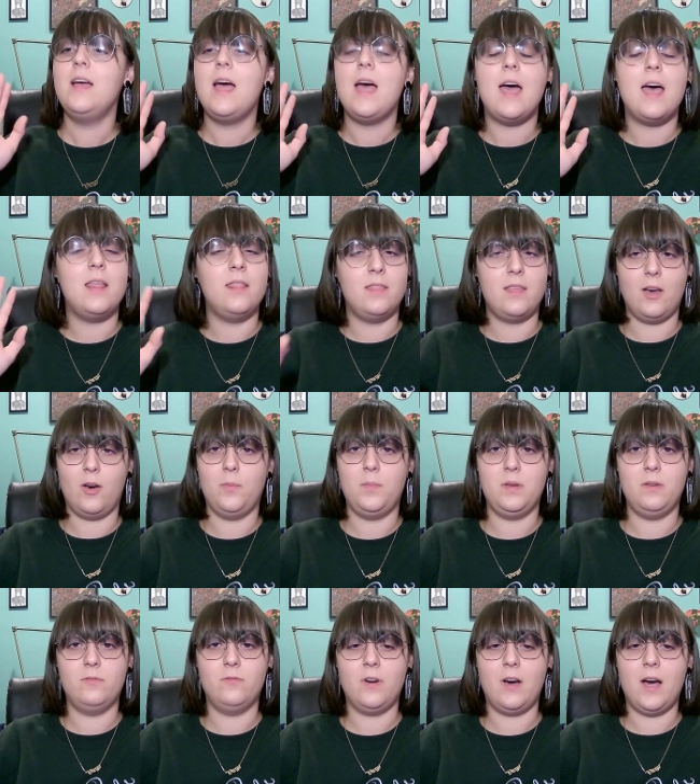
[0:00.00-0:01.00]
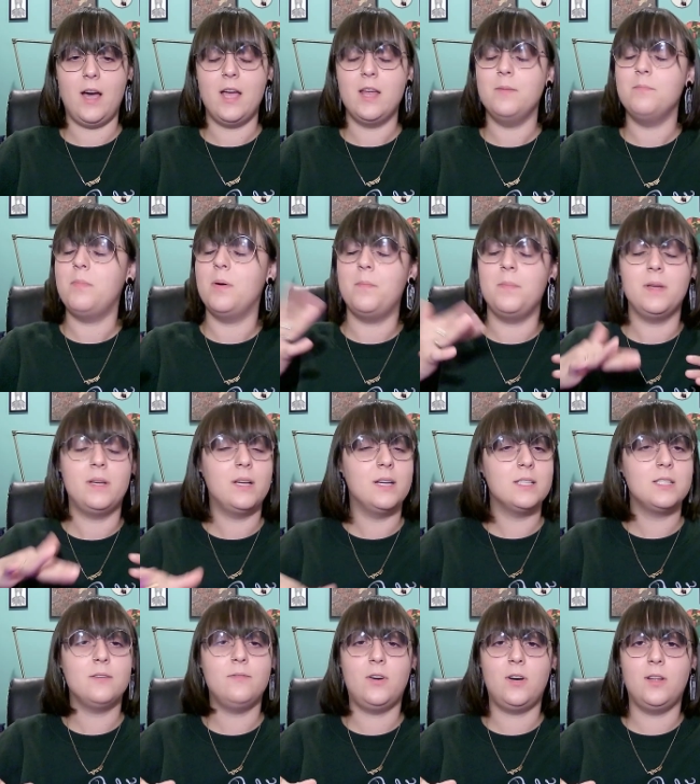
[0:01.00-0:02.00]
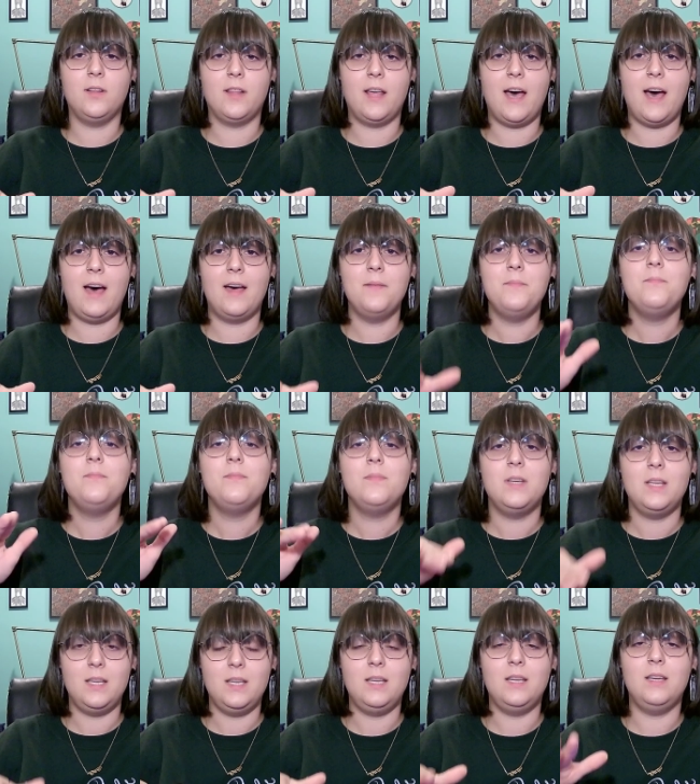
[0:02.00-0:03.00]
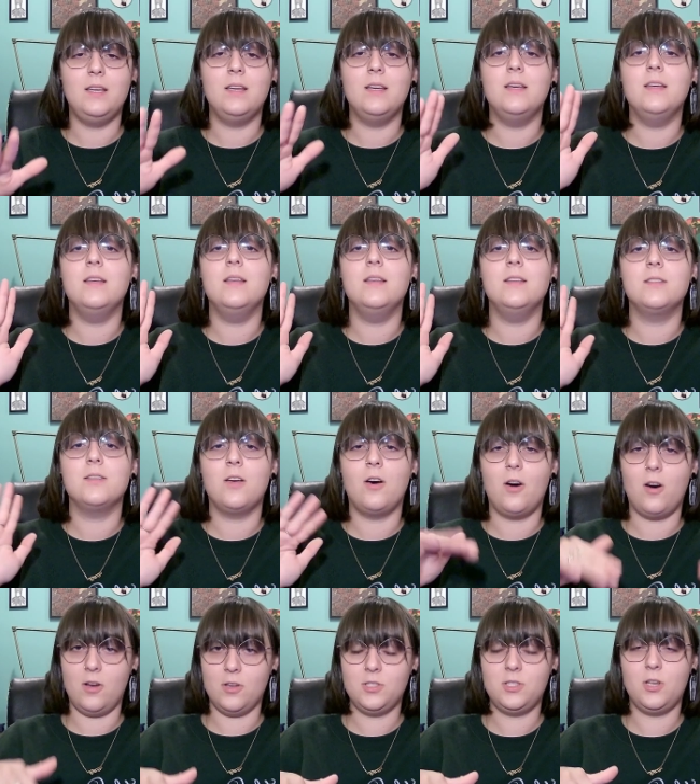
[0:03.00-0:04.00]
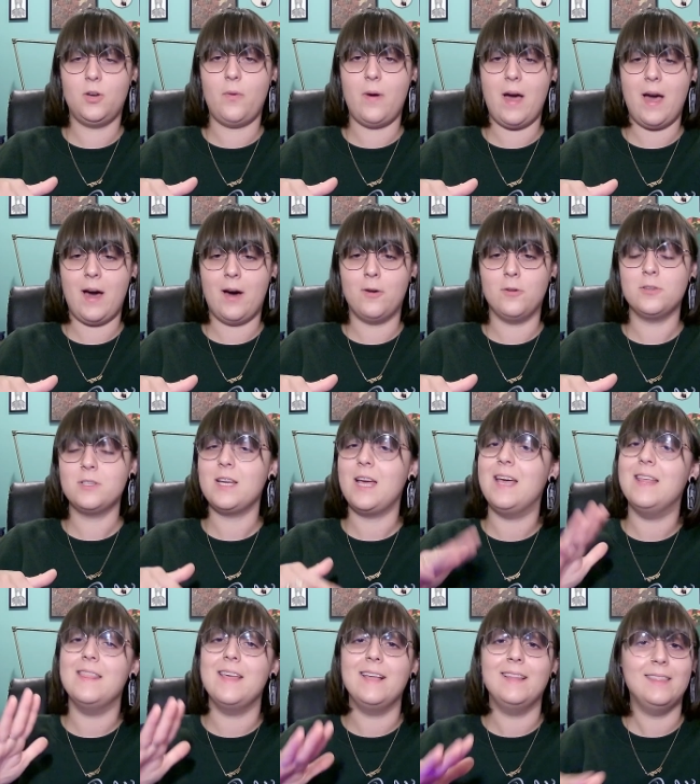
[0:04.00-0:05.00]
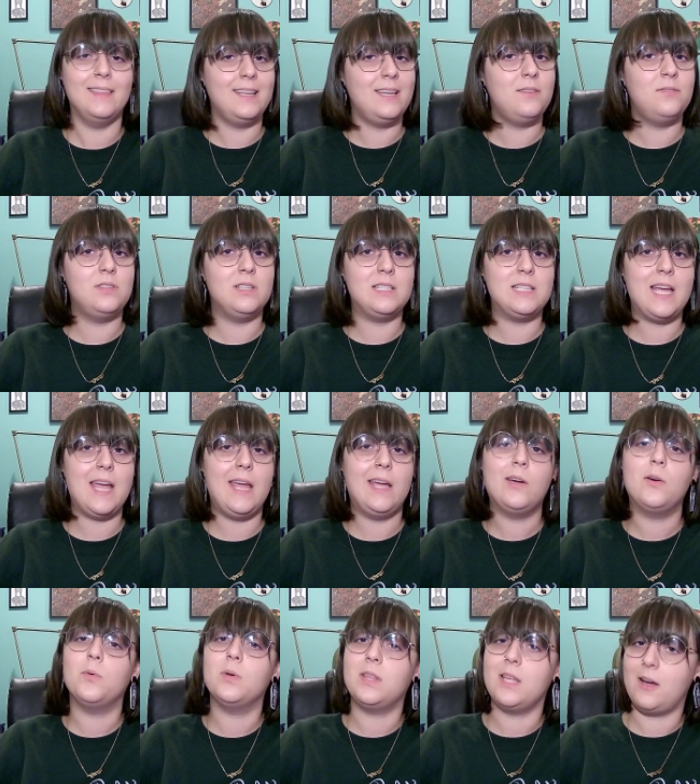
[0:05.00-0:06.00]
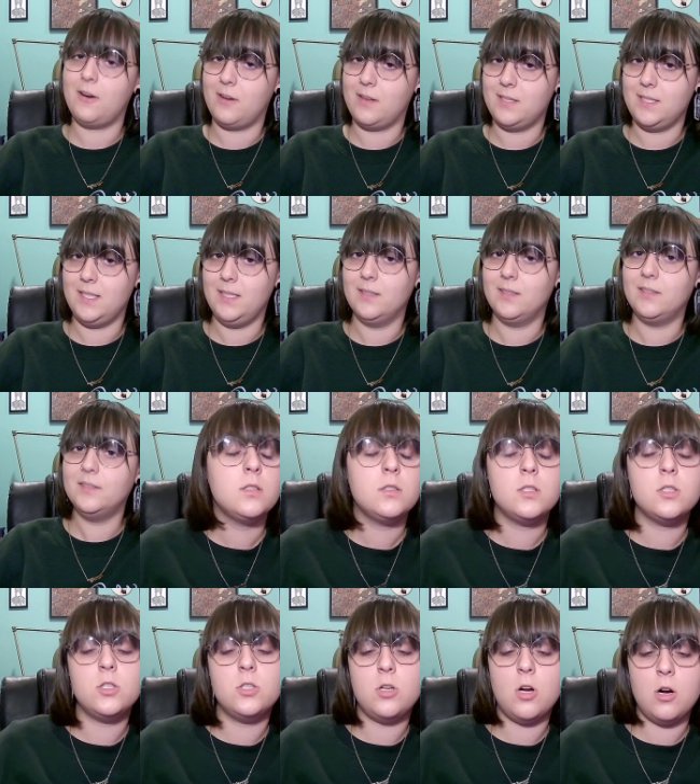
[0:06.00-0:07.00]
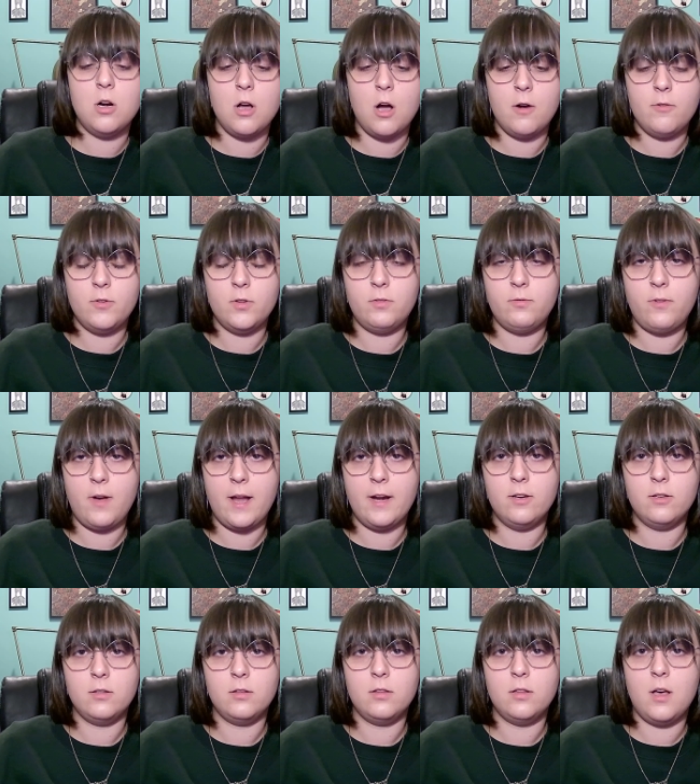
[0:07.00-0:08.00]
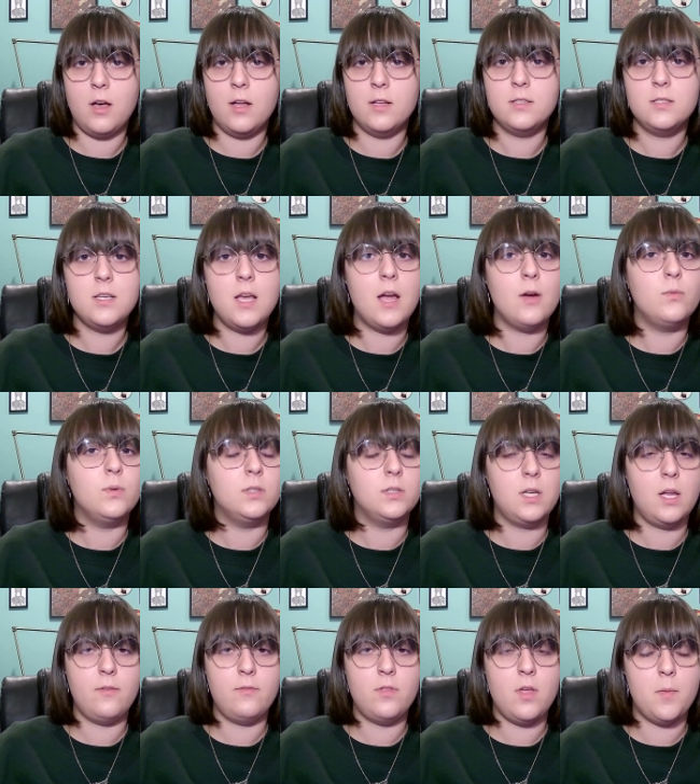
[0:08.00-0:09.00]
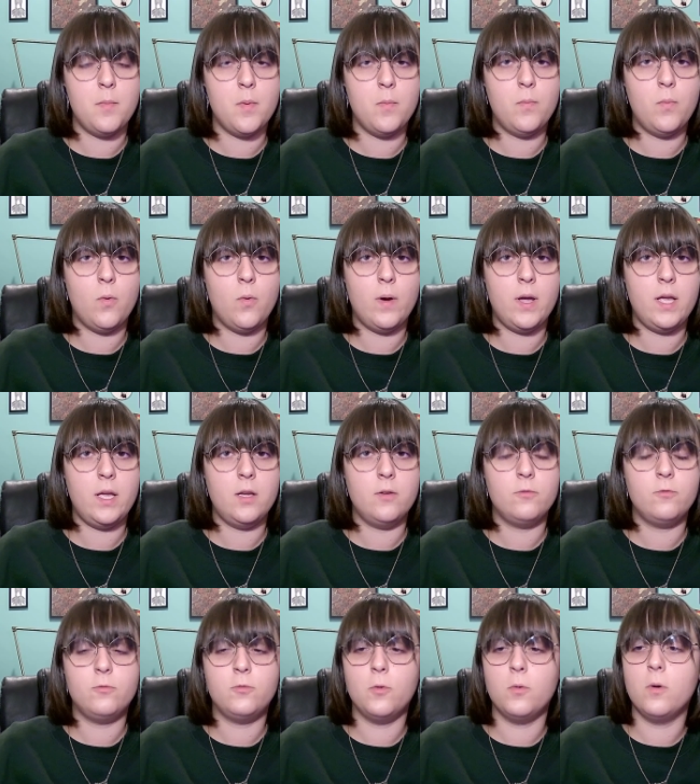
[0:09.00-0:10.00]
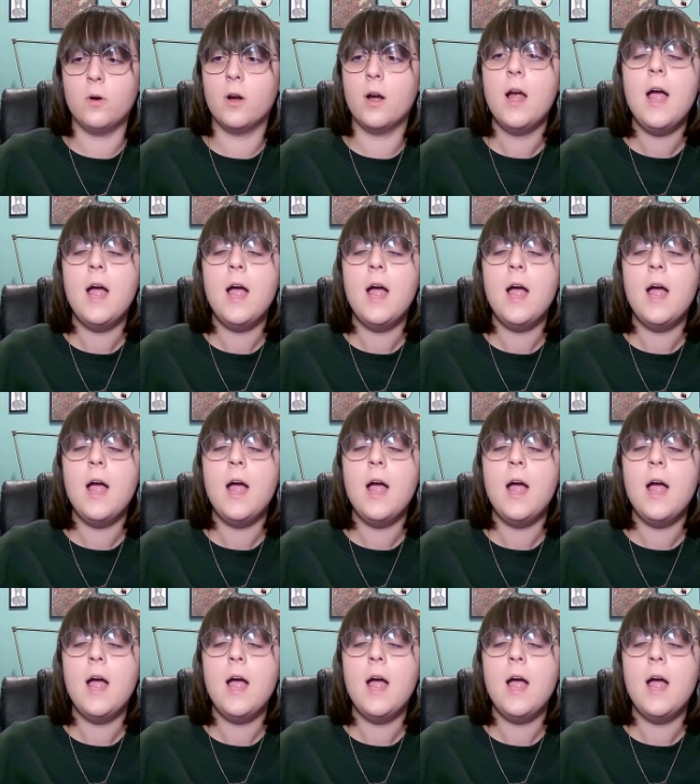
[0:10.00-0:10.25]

and they'll be fine. But because of all that, he is also out, and they leave the tank without a deal. To start off with final thoughts, I will give them a point for